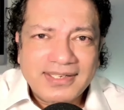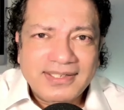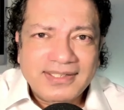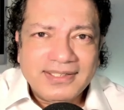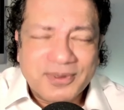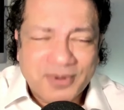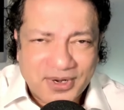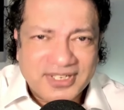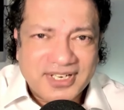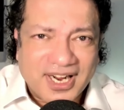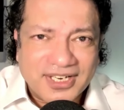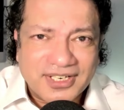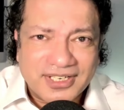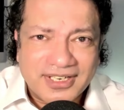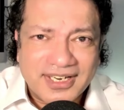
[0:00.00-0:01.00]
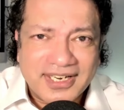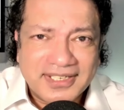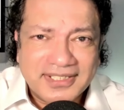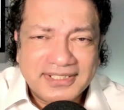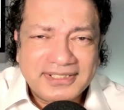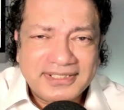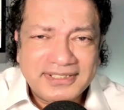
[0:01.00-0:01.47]
You want to die early?
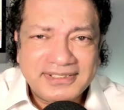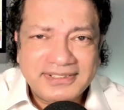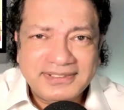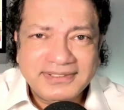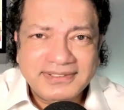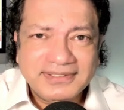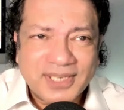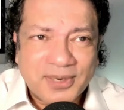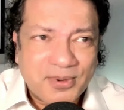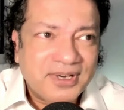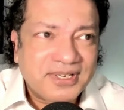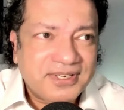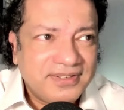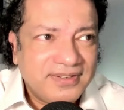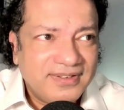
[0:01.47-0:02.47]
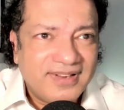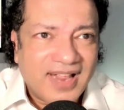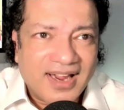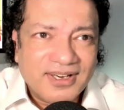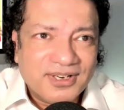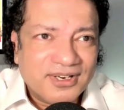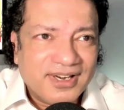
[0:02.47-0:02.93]
I want to
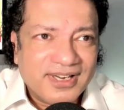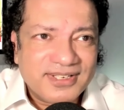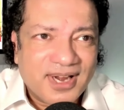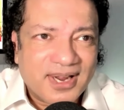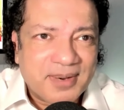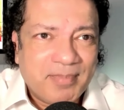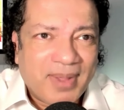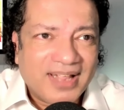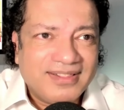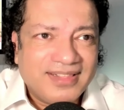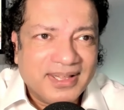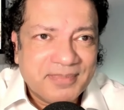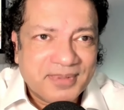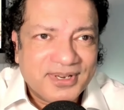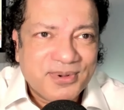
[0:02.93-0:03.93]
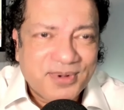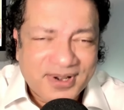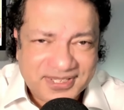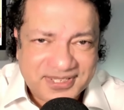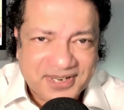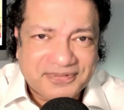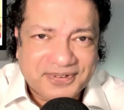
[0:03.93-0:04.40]
dying early is not a bad thing, but you want to
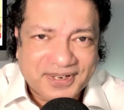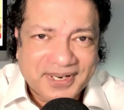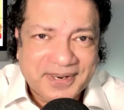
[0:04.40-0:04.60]
suffer